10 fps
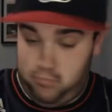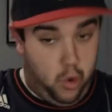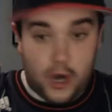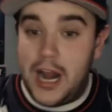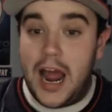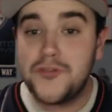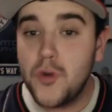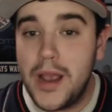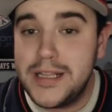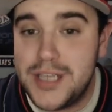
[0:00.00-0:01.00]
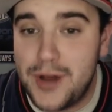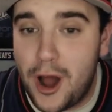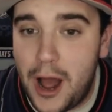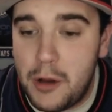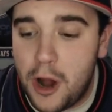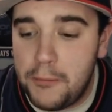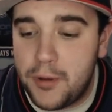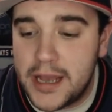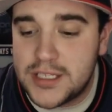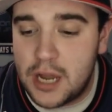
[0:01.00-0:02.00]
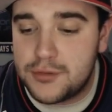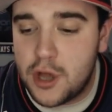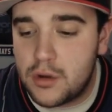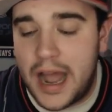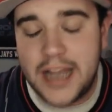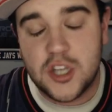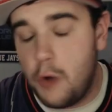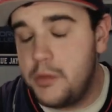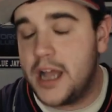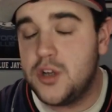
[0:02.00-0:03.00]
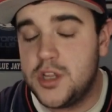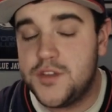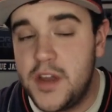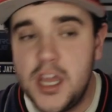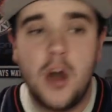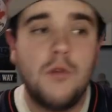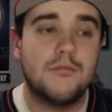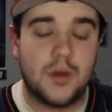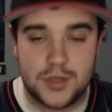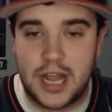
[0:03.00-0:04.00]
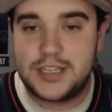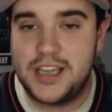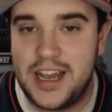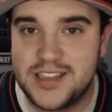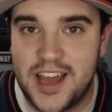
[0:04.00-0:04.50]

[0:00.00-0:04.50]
We're going to have to wait and see how it all plays out, though, guys. I hope you guys enjoyed this video. We'll talk to you guys